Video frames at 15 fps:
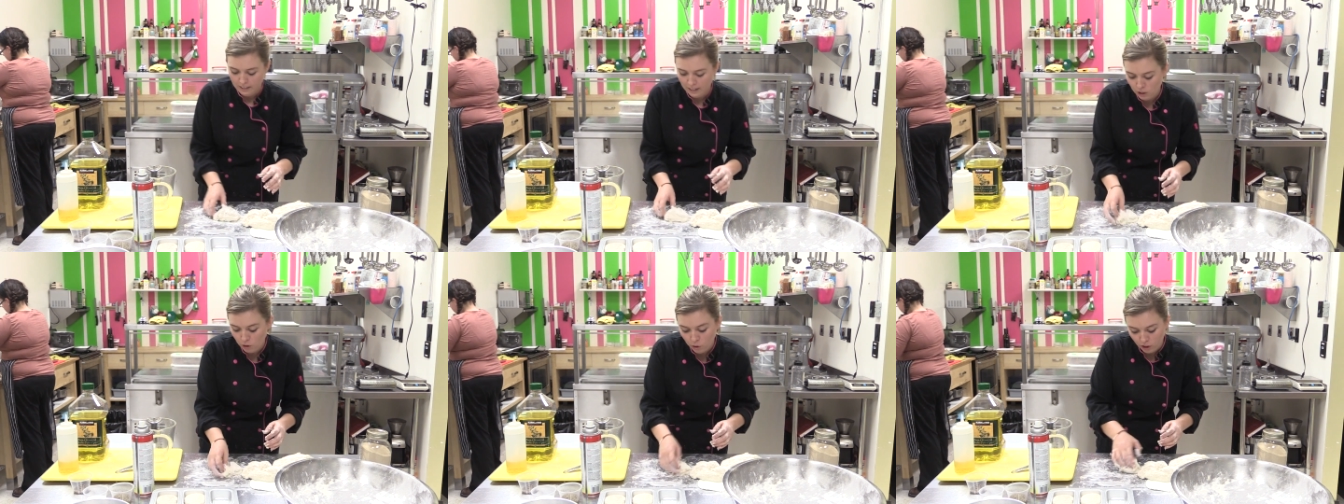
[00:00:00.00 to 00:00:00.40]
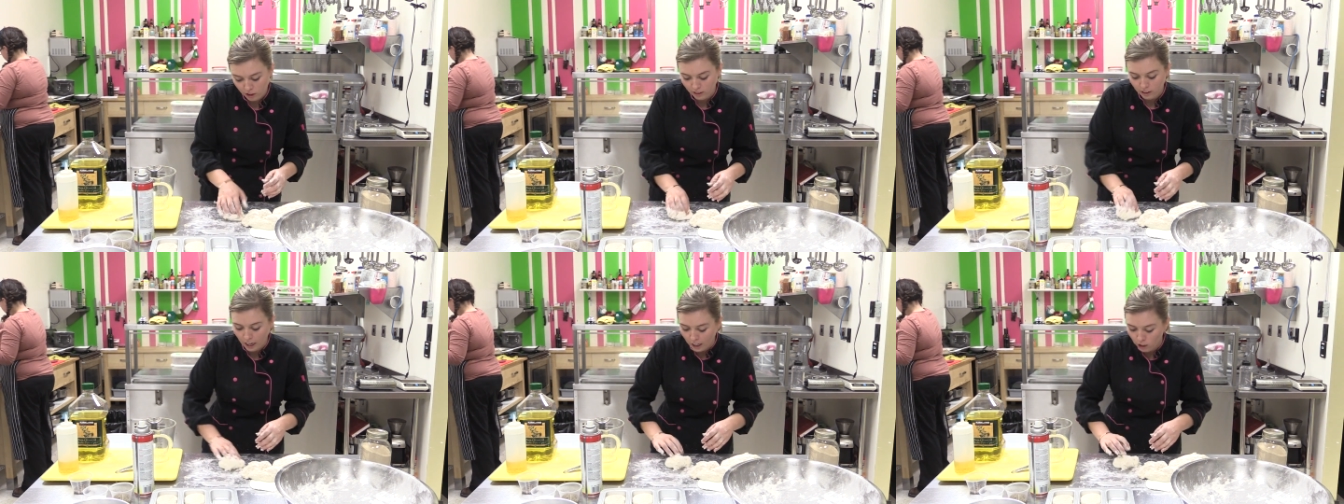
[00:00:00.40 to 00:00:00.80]
then you
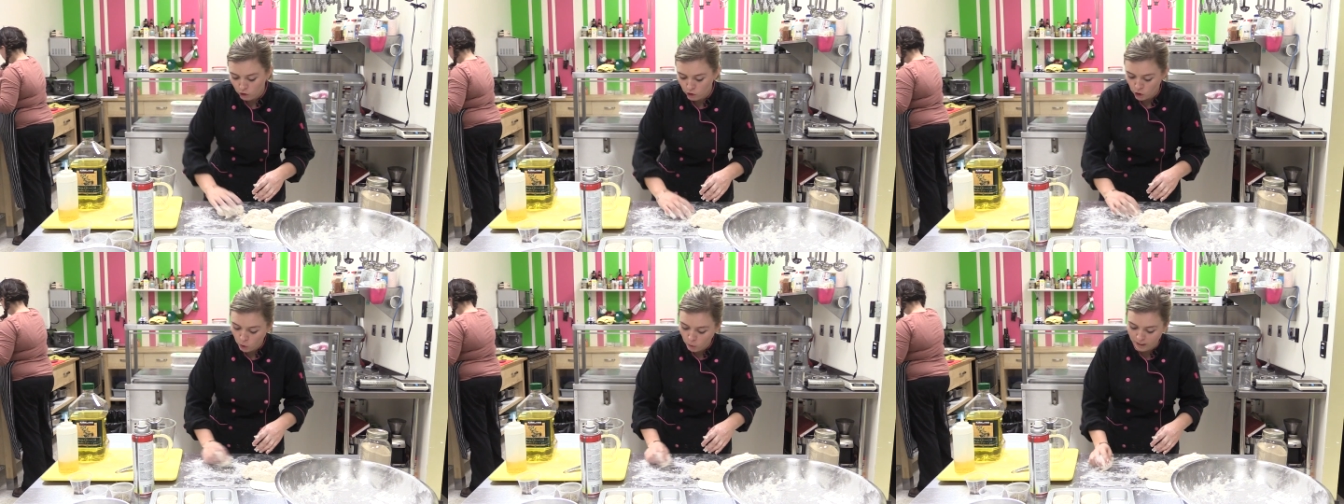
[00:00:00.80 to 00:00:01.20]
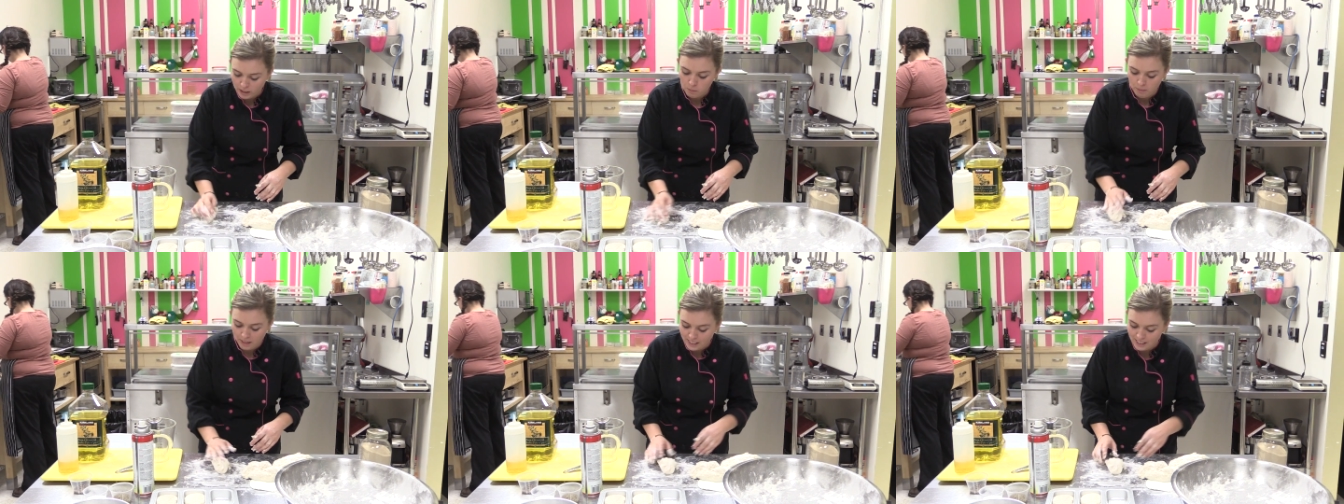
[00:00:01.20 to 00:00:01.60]
can cut your dough
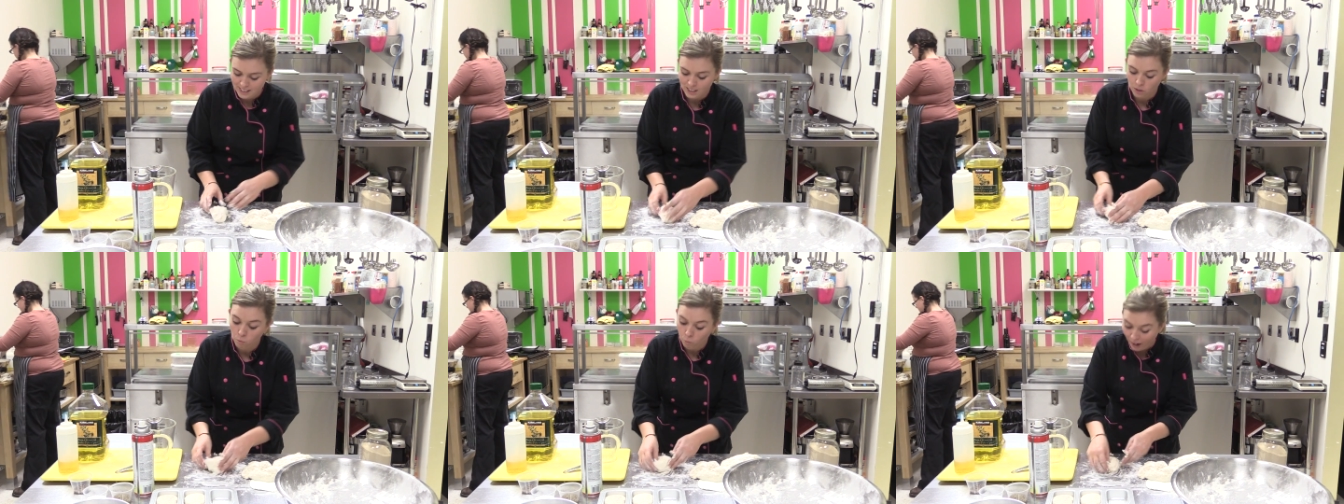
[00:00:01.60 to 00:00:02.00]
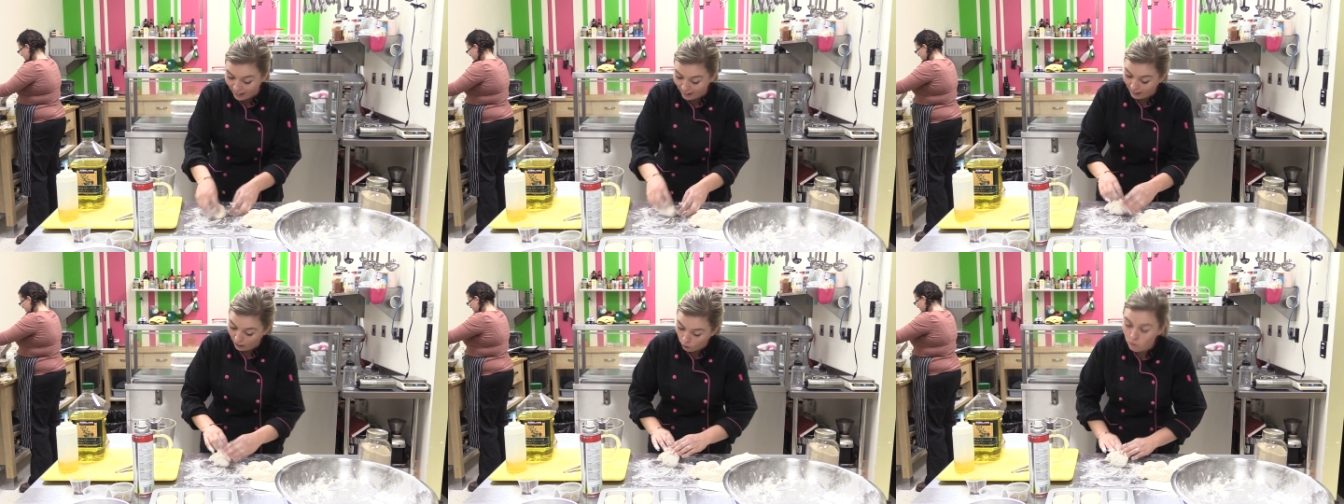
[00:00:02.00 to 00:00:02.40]
into pieces and
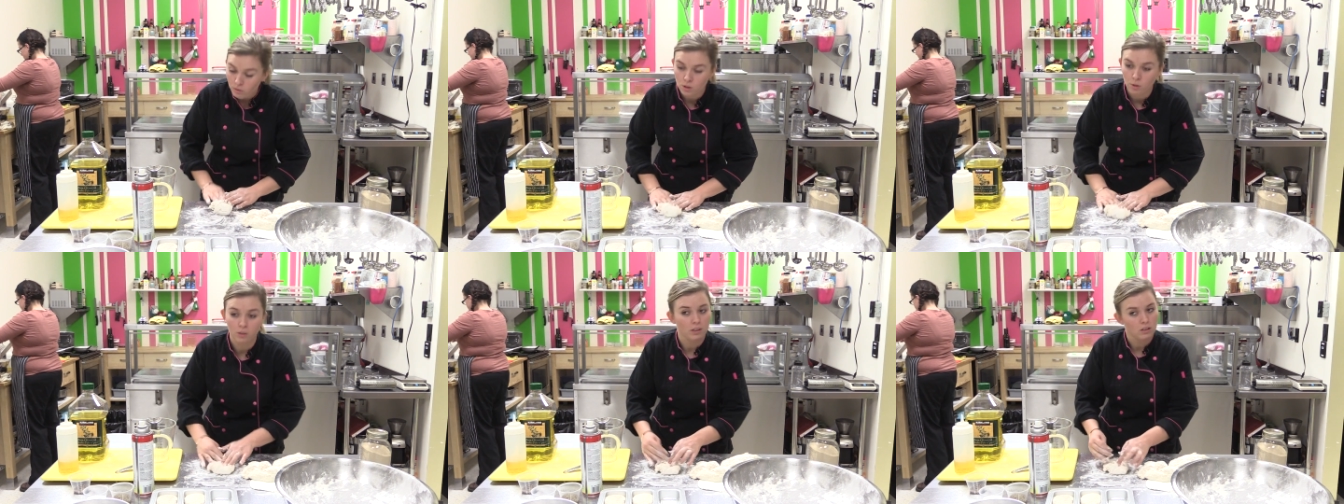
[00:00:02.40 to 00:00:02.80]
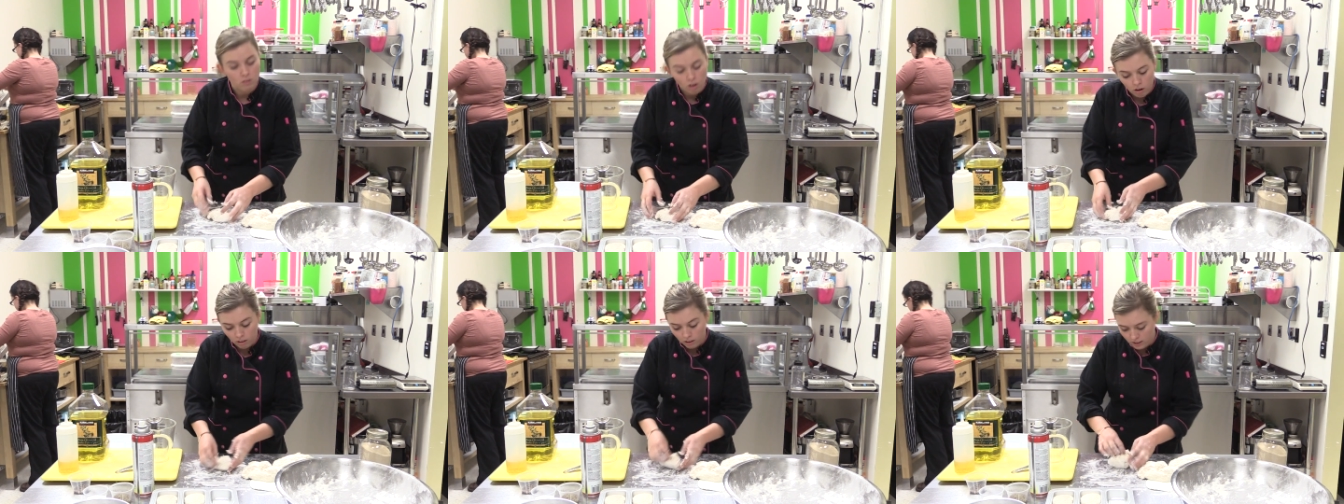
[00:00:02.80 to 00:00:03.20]
weigh it out so it's
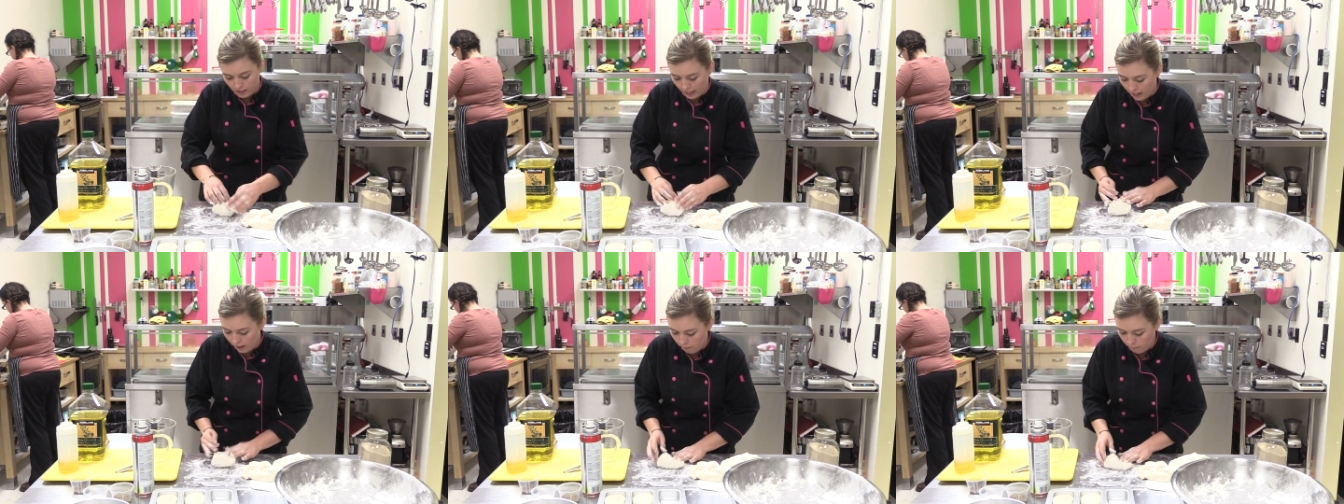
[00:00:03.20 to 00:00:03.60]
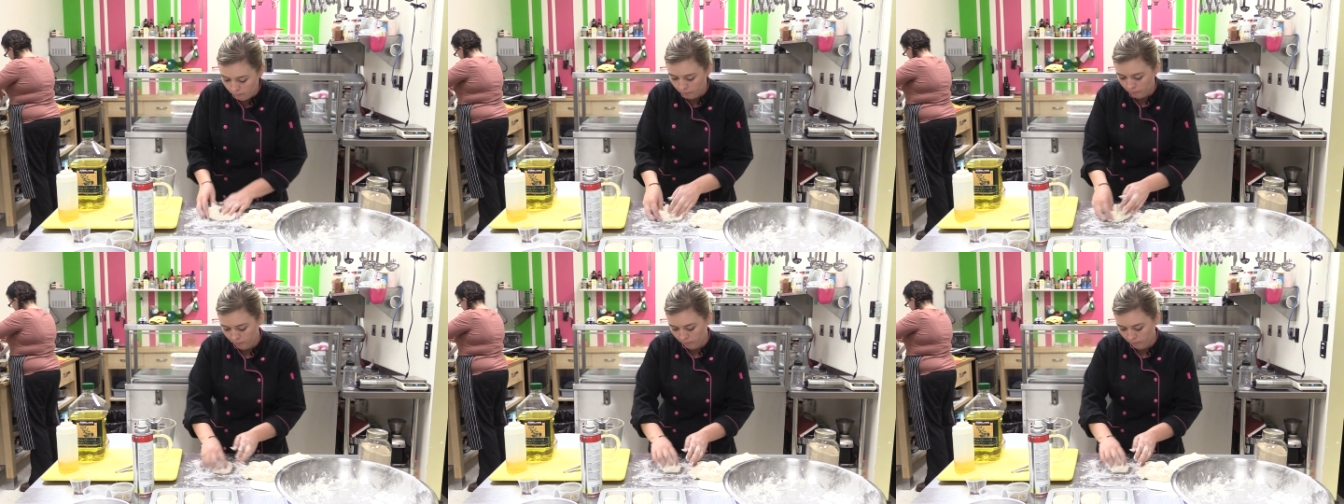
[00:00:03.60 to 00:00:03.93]
all the same.